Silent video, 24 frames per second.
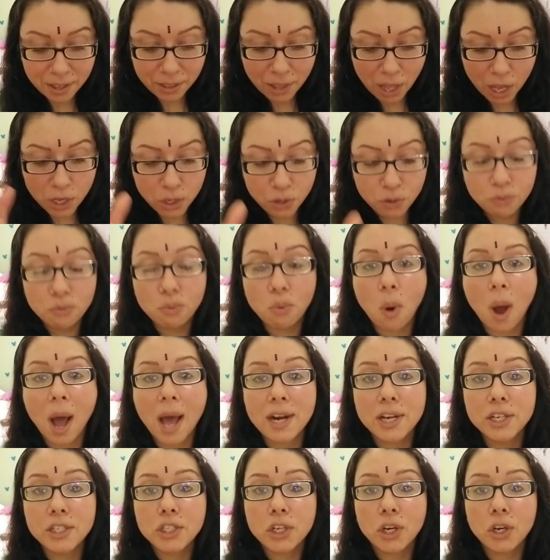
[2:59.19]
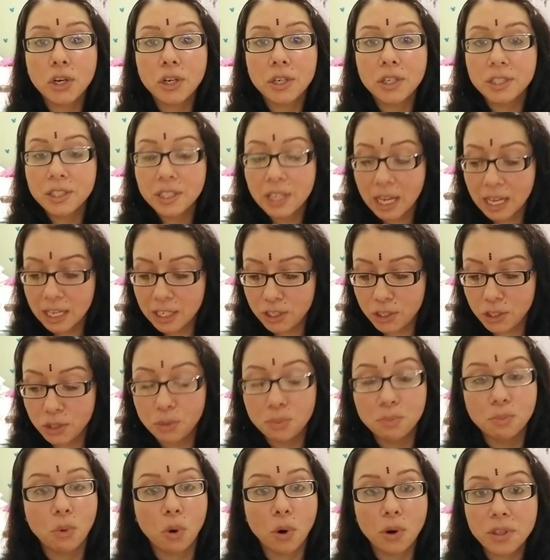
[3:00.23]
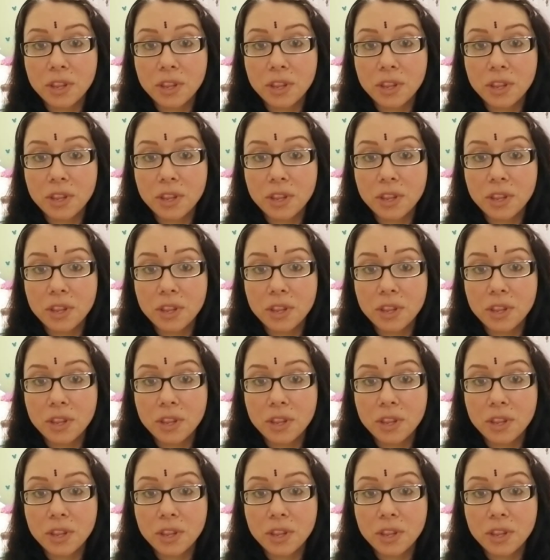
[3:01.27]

that you want to turn into more